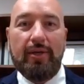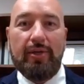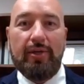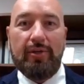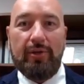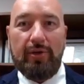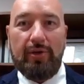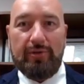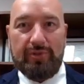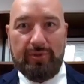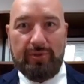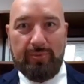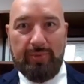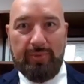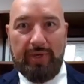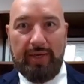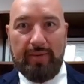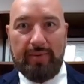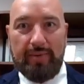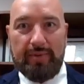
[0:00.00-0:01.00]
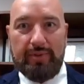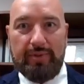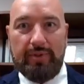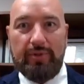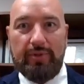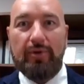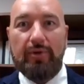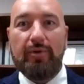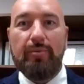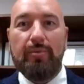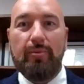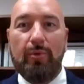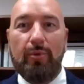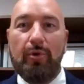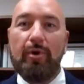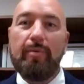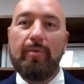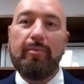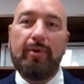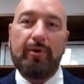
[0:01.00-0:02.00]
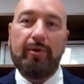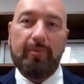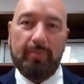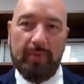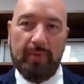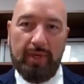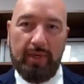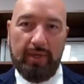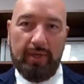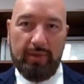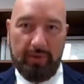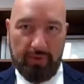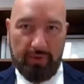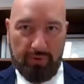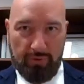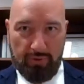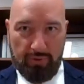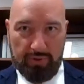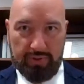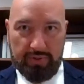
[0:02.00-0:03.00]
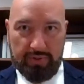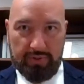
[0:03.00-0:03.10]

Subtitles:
You'll also be able to learn more about me, your course